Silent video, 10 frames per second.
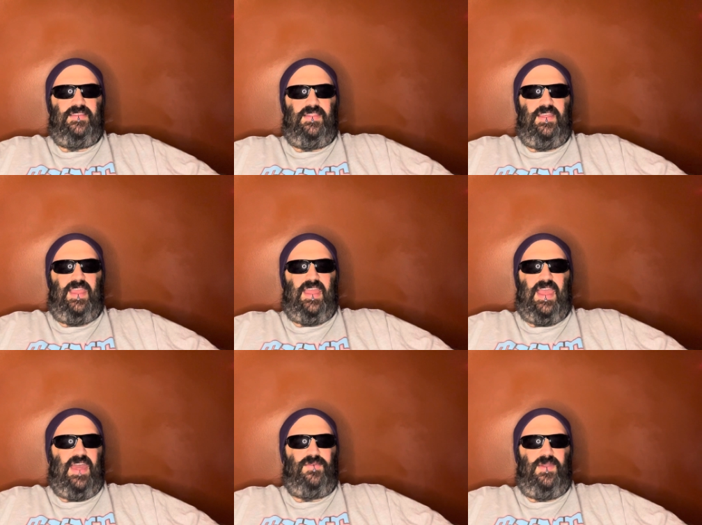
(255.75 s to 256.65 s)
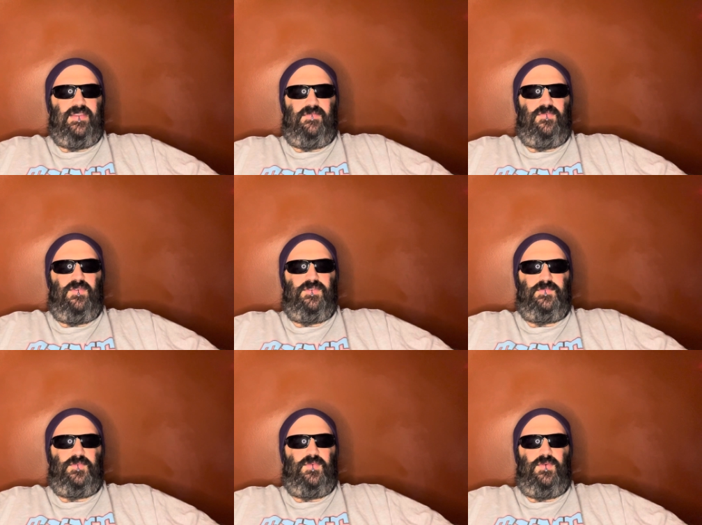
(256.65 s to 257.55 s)
I think Anne Hathaway is up for
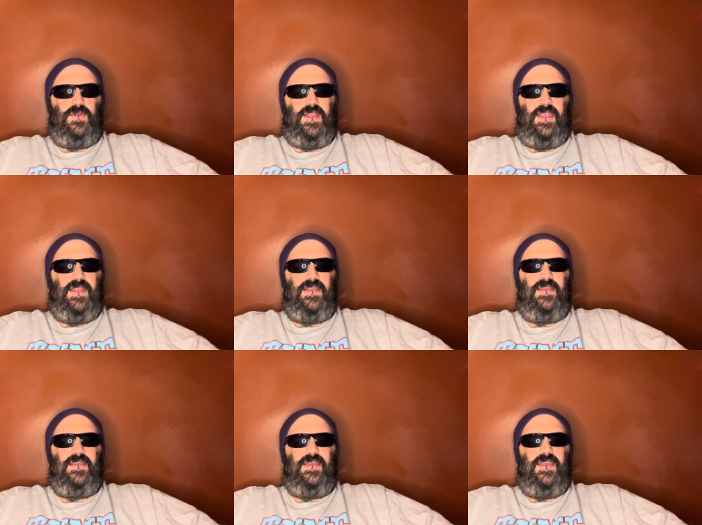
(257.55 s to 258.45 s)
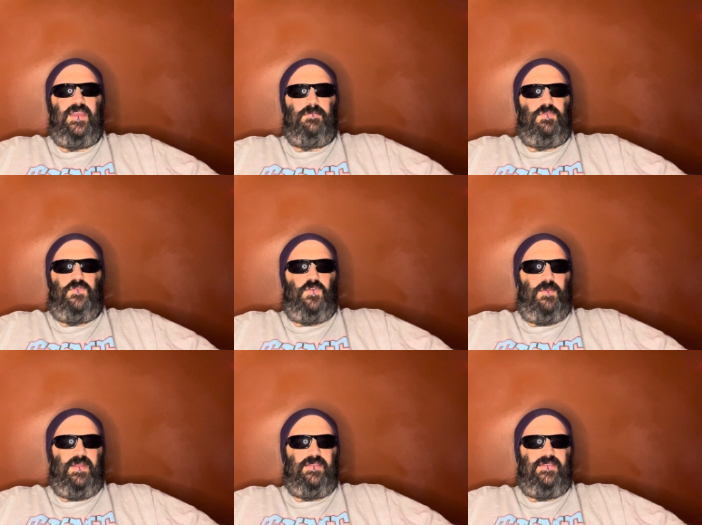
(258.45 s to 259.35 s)
supporting
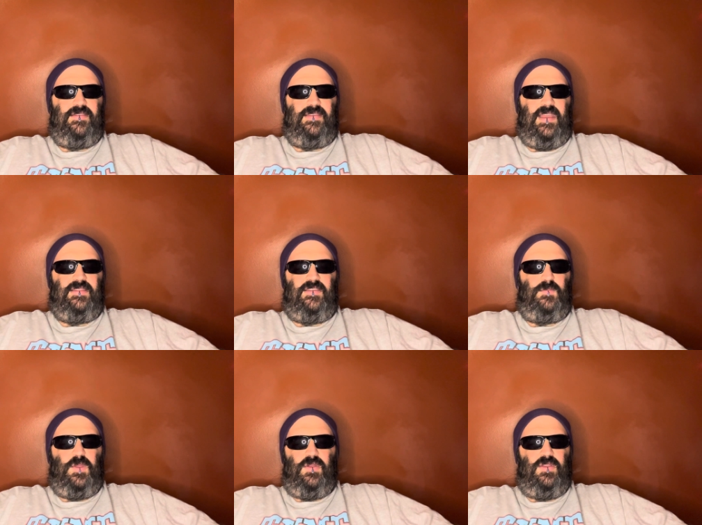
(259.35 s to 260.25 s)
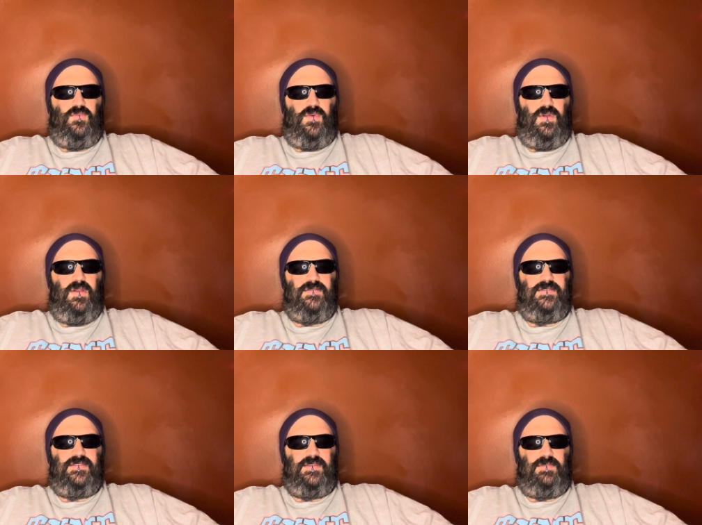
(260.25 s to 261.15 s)
performance at the Spirit
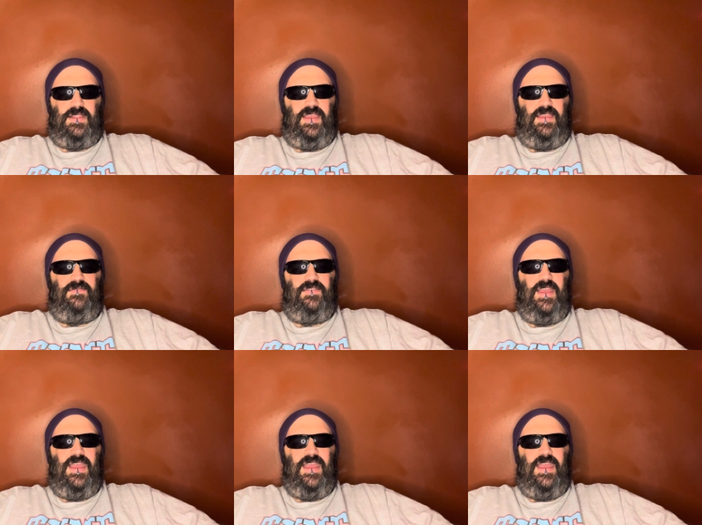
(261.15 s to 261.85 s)
Awards, I believe.